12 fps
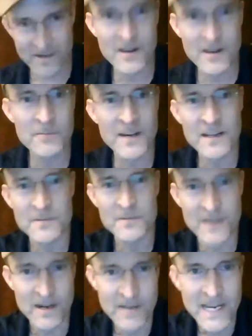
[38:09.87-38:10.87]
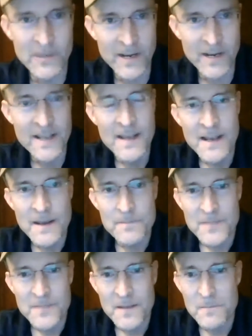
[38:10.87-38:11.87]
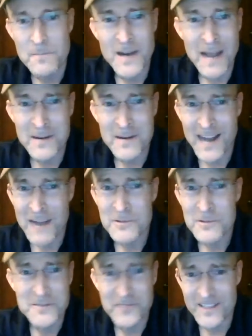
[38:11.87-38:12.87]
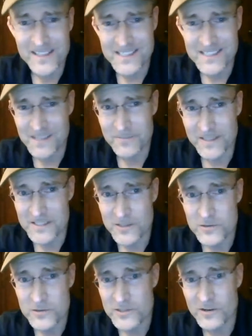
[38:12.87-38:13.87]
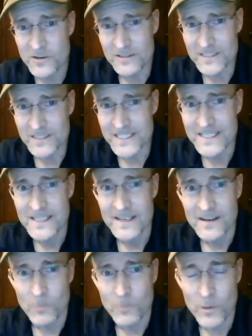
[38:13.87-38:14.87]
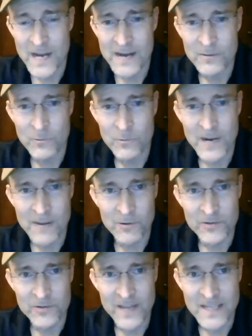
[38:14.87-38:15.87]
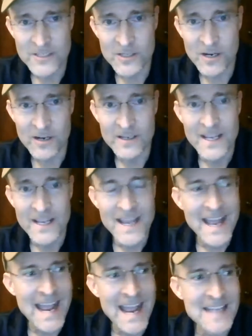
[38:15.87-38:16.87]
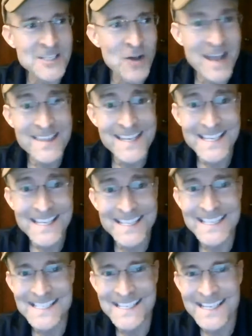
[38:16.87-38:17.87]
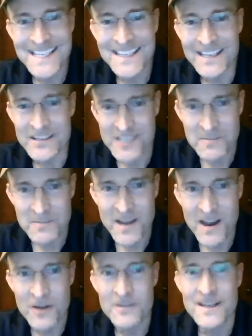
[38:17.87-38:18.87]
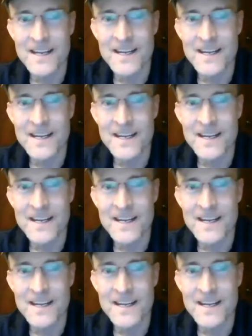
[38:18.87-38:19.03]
Come rain, come down. Anyway, but I mean, I was feeling something so strongly when I wrote that song, and so I think that it's in there somehow.